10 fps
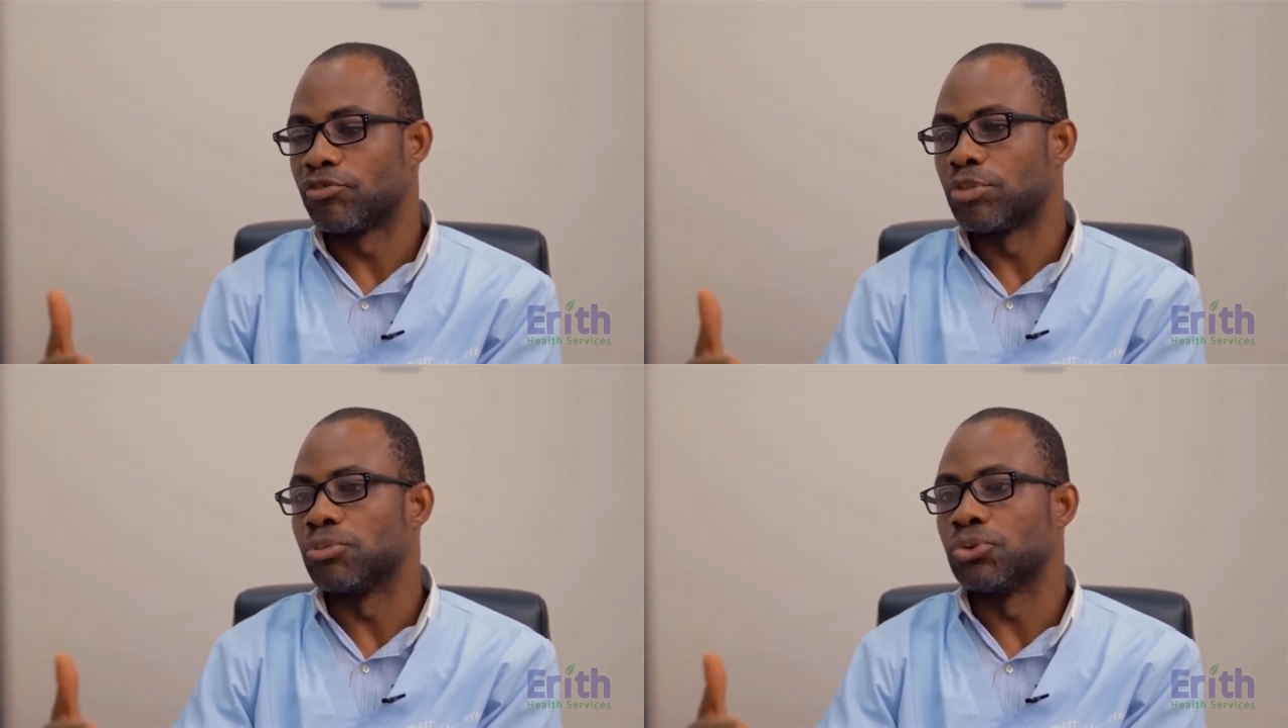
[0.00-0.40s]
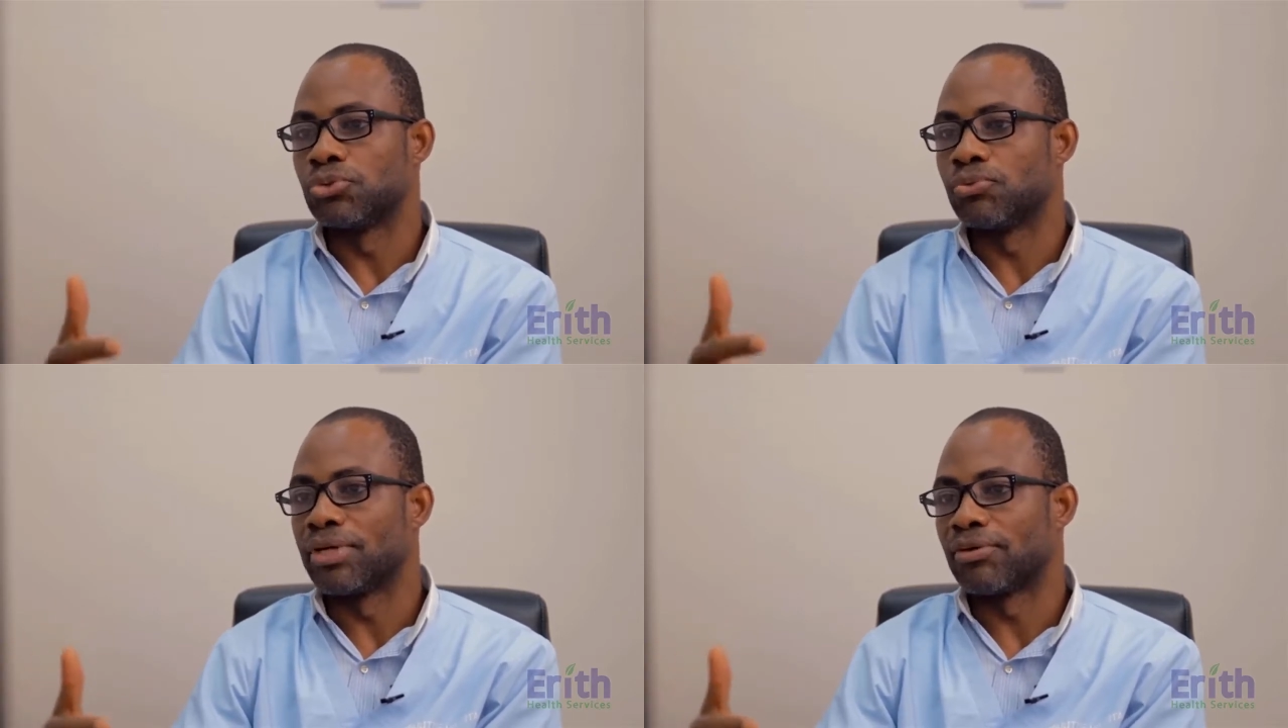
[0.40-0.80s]
to be able
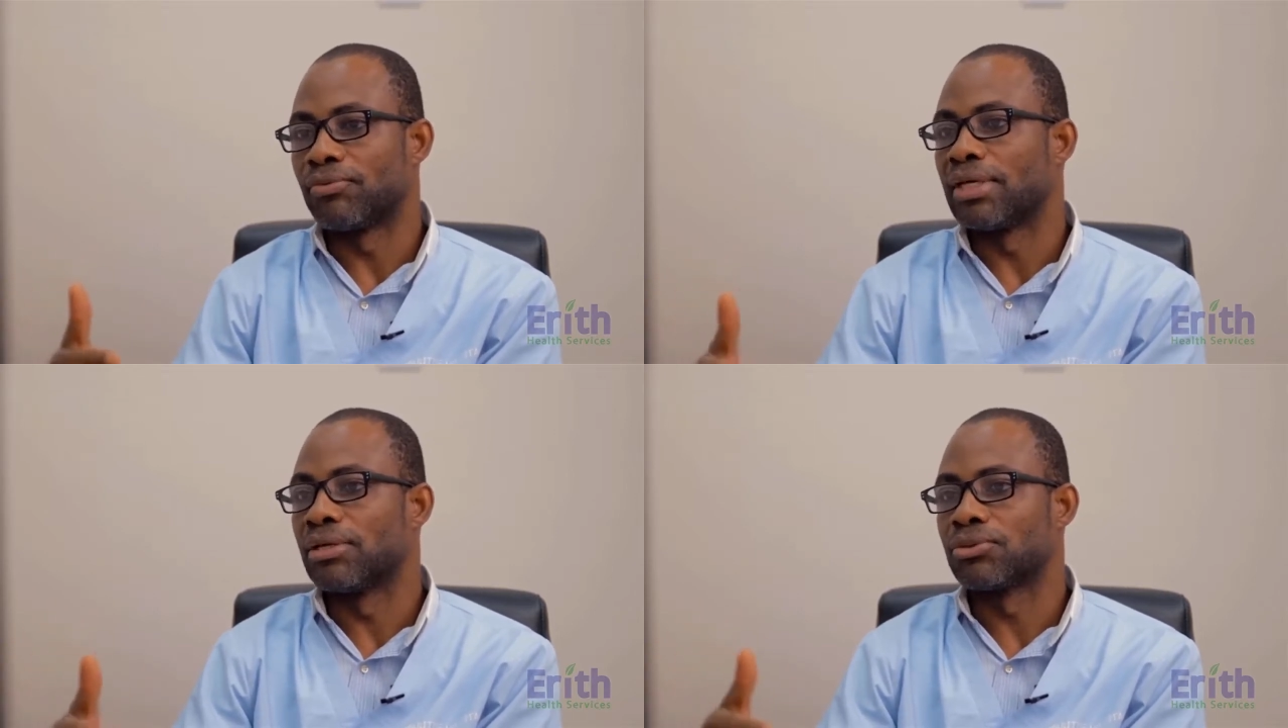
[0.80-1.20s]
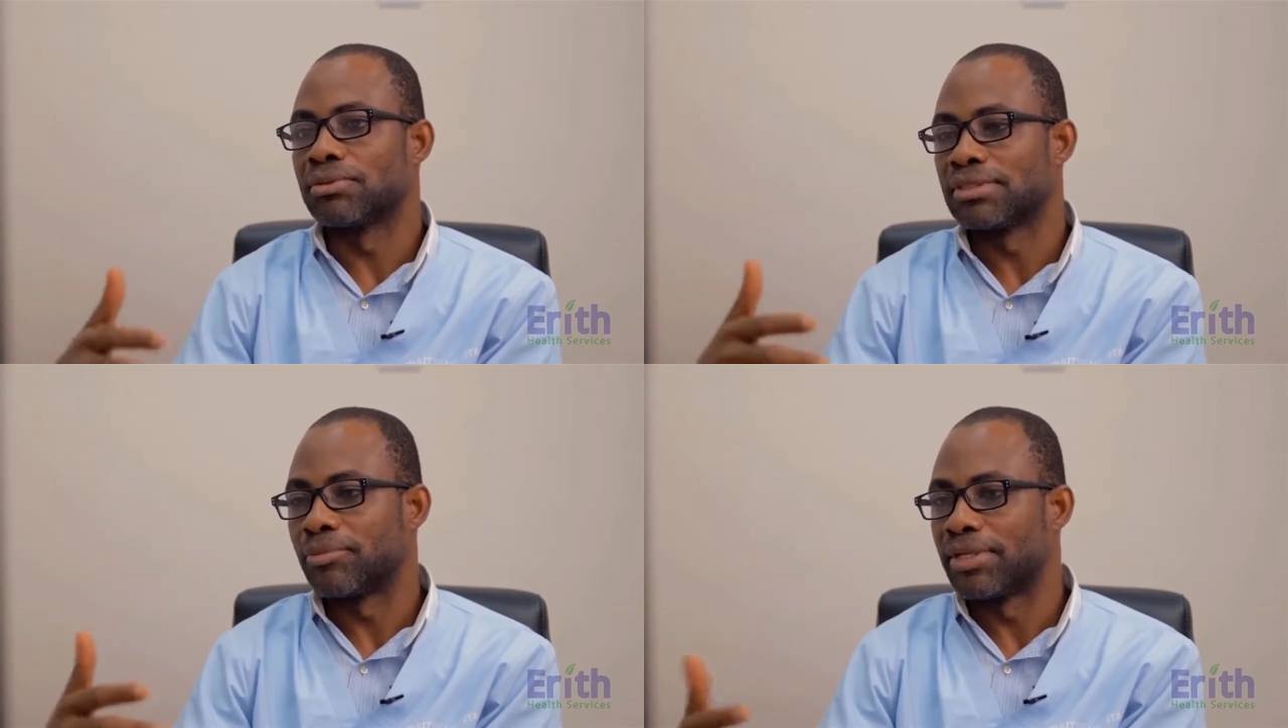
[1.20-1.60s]
to work without
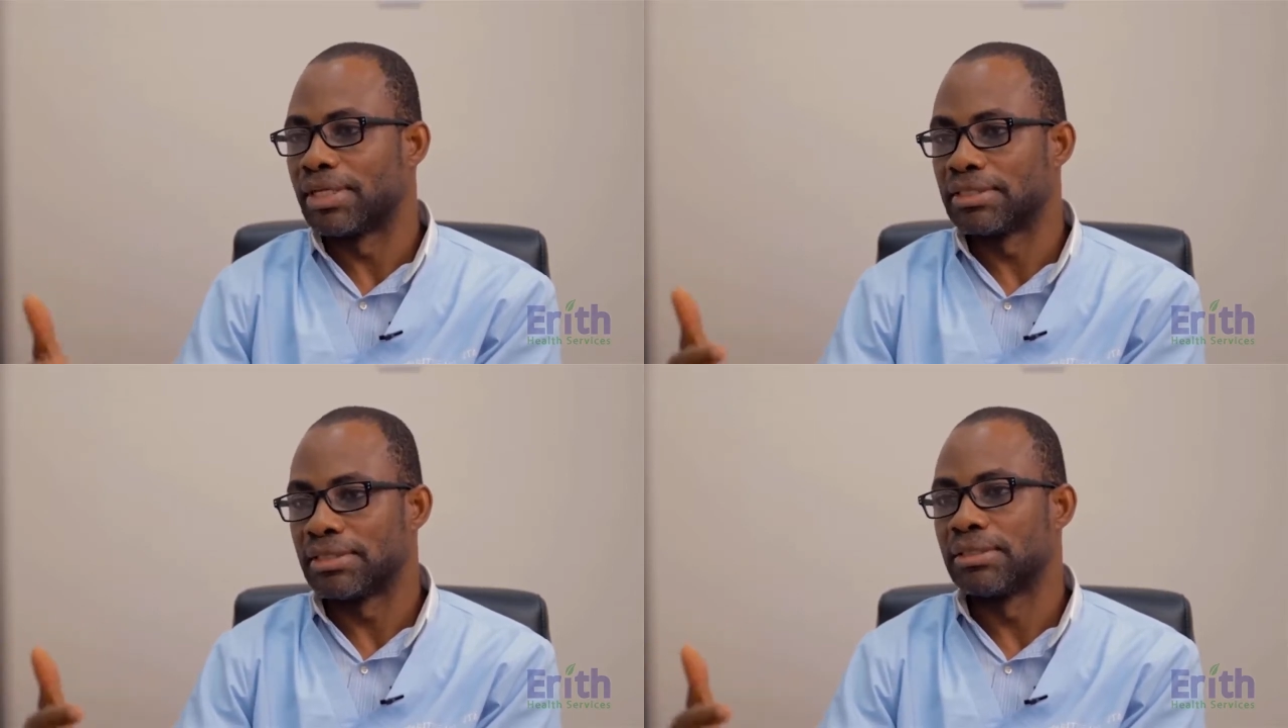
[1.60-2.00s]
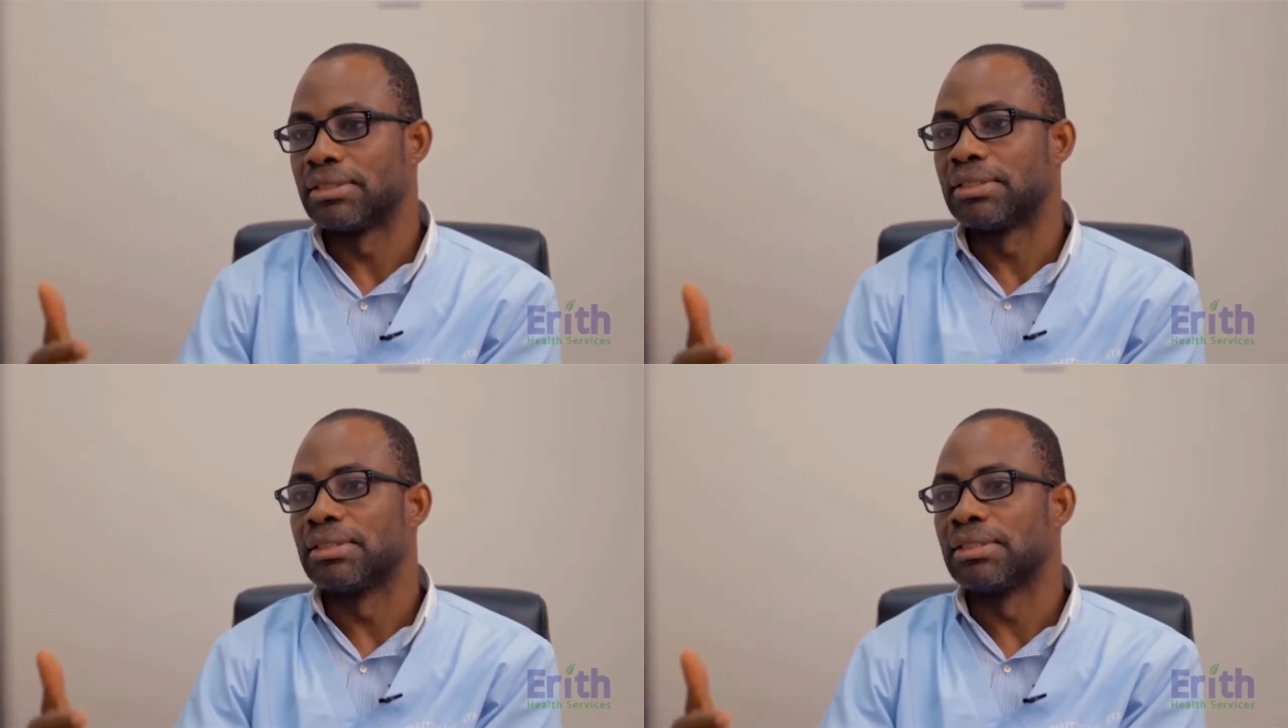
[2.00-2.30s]
contaminating